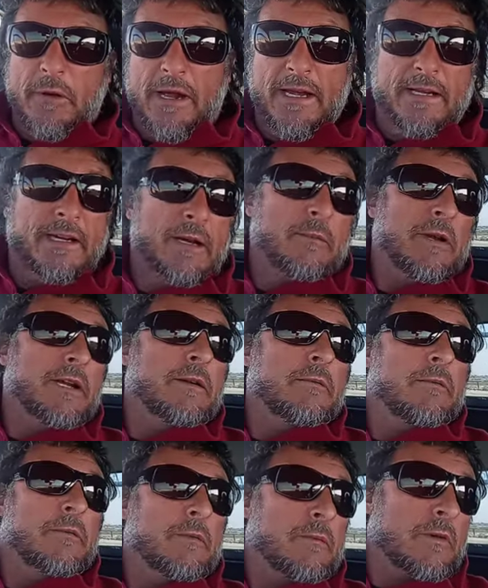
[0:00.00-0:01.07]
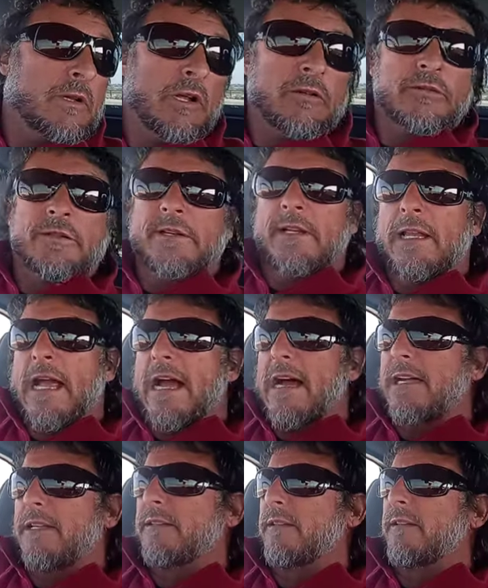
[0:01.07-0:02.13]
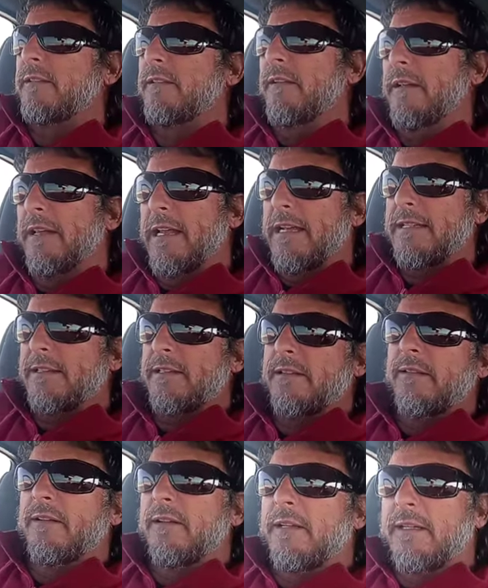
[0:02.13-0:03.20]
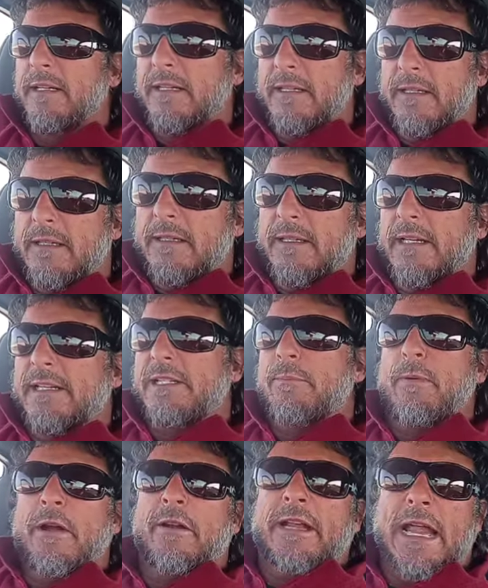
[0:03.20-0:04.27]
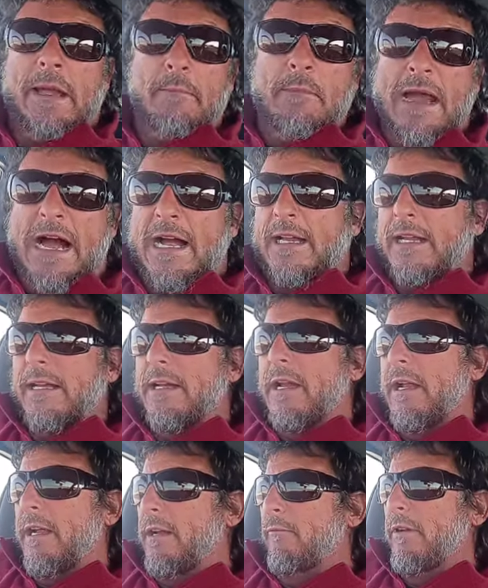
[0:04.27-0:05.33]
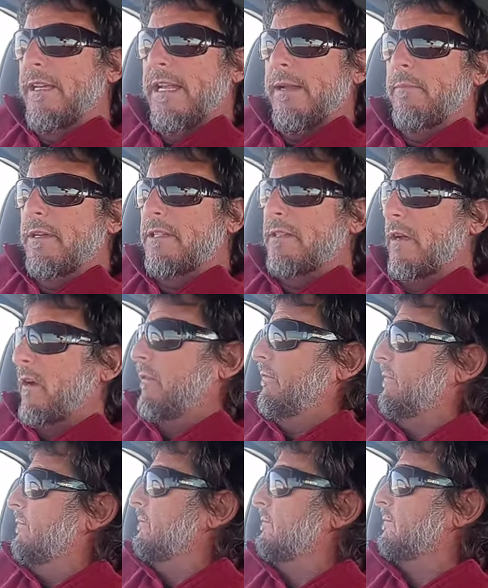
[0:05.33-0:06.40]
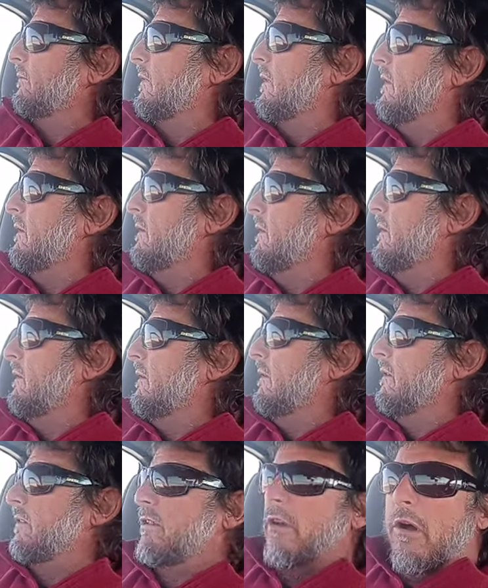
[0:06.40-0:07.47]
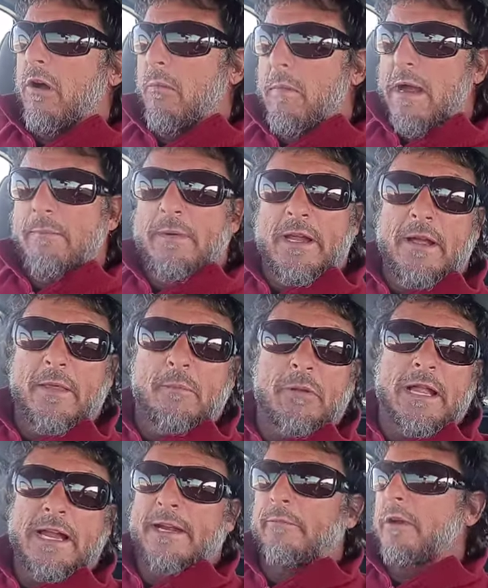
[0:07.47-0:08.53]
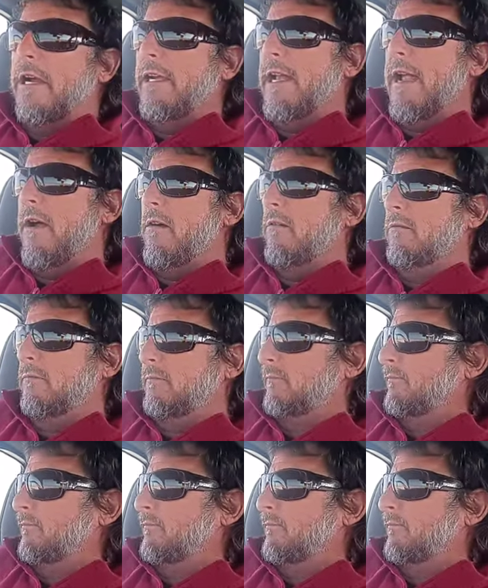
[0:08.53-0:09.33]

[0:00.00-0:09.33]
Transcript: probably going to be closer to last unless his spirit came back and, and redeemed itself. Saul might be on the planet right now,